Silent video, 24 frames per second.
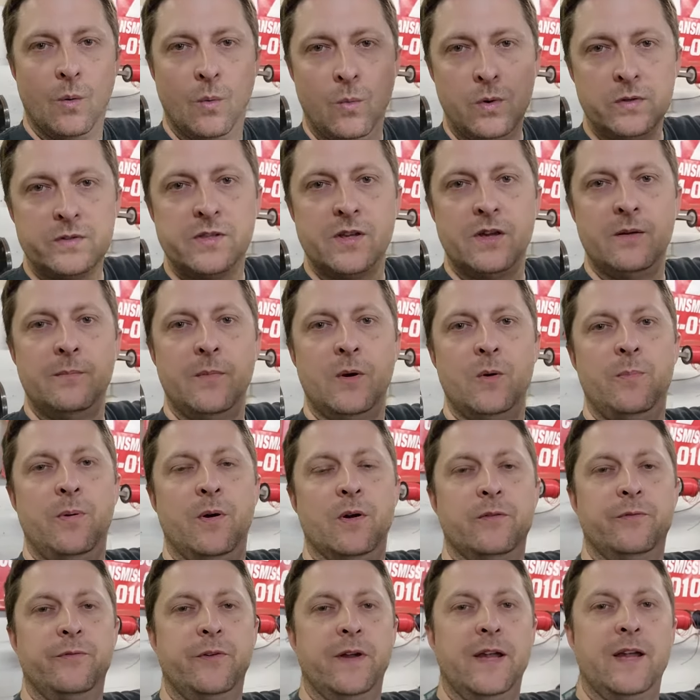What's up,
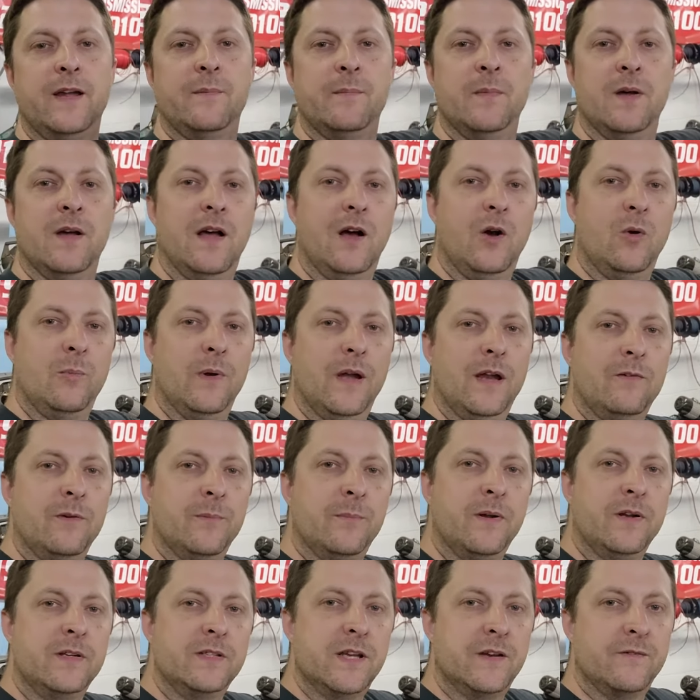Mopar fam? I hope
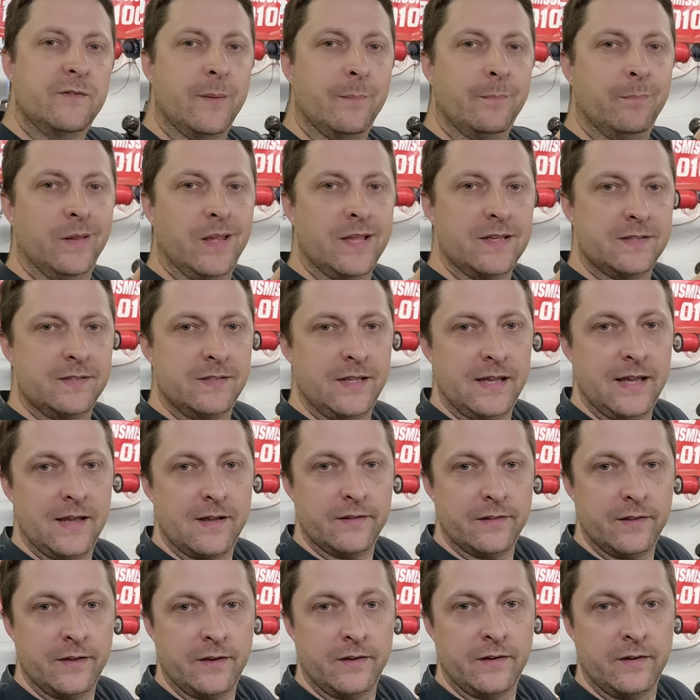everybody's having a blessed day
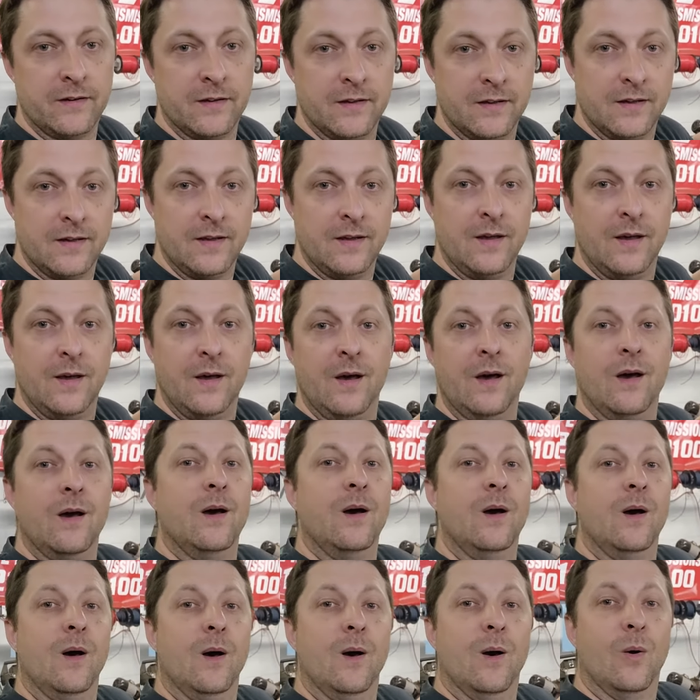out there.
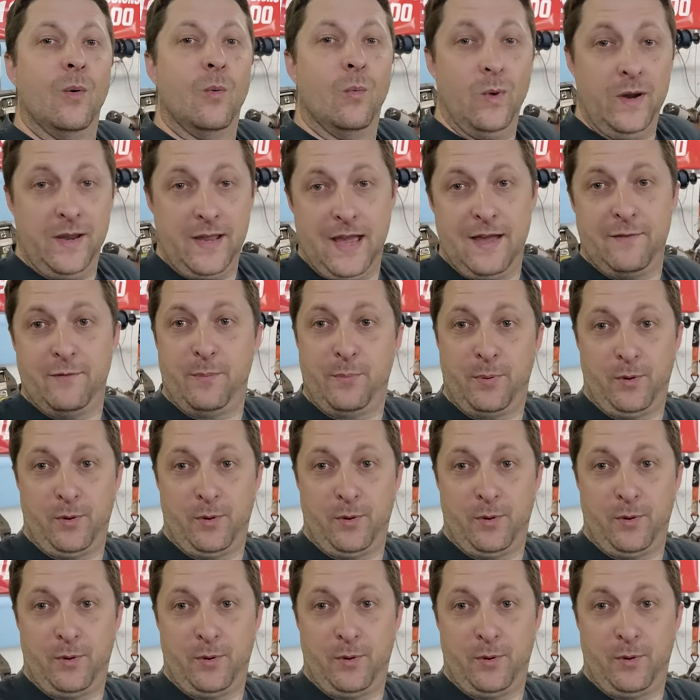We have a